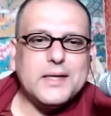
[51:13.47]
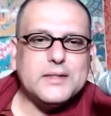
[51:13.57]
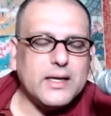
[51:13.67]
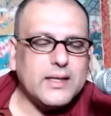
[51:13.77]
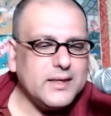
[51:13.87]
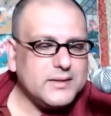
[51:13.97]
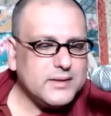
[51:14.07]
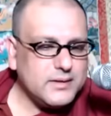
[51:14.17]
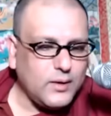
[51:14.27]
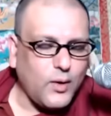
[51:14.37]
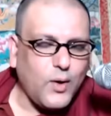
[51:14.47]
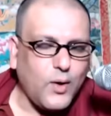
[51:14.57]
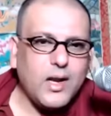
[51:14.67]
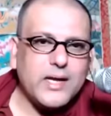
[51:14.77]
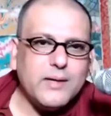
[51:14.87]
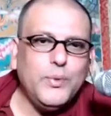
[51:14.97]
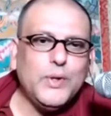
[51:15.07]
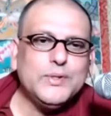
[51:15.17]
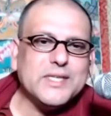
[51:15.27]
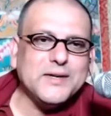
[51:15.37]
like this online blue
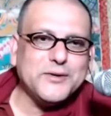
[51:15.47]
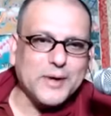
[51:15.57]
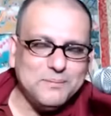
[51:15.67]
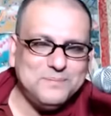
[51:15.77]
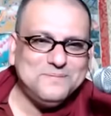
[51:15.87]
syndrome.